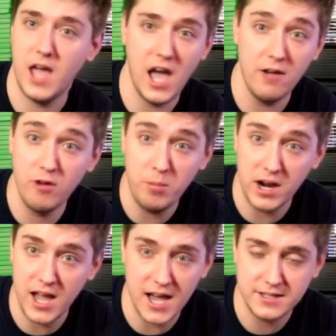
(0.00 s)

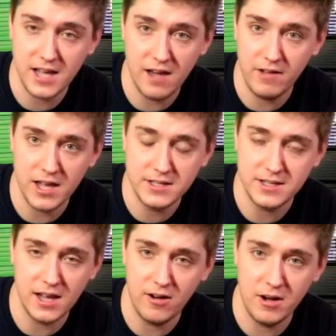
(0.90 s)
Everybody has to have a
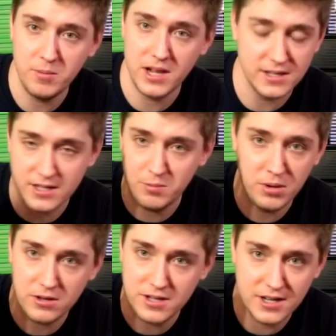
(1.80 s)
headset on because it's
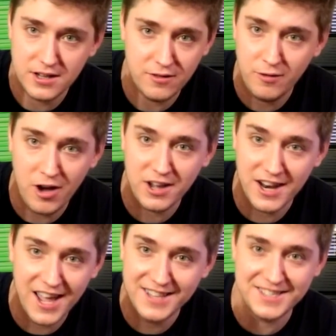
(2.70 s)
built into the
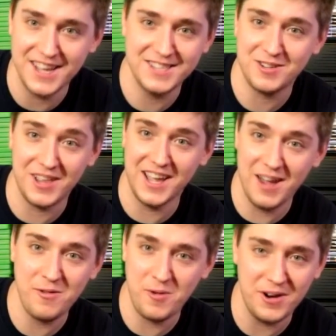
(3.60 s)
fucking headset. So like
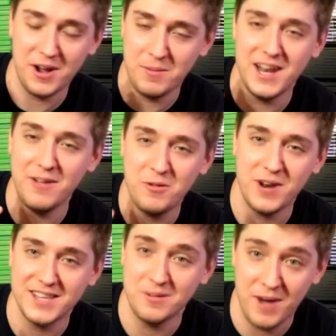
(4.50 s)

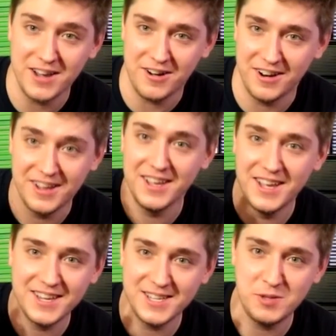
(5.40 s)
everyone has a mic on
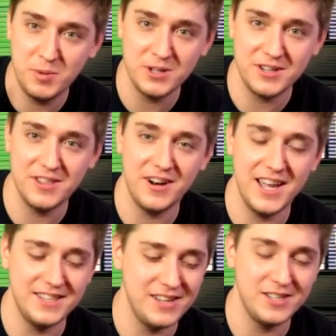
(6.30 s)
because it's built into their
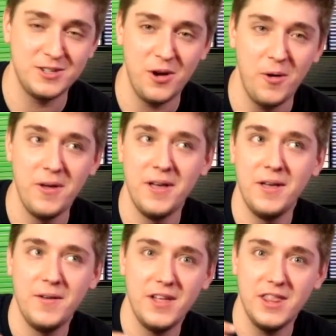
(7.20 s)
headset. So
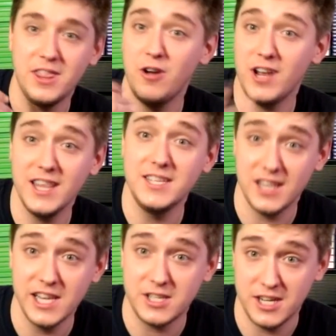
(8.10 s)
they're at least
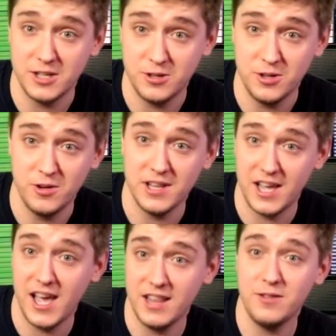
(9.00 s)
listening to you
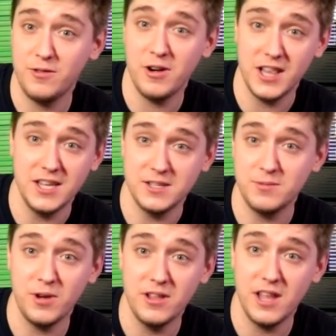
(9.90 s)
at the very
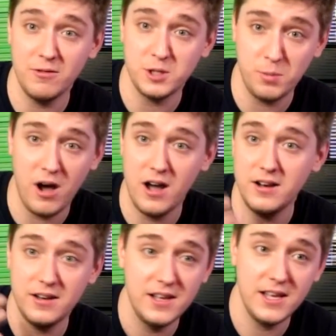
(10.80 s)
least. Whether they
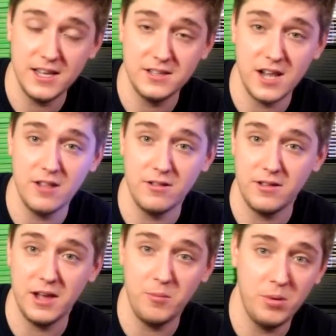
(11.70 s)
respond is another thing.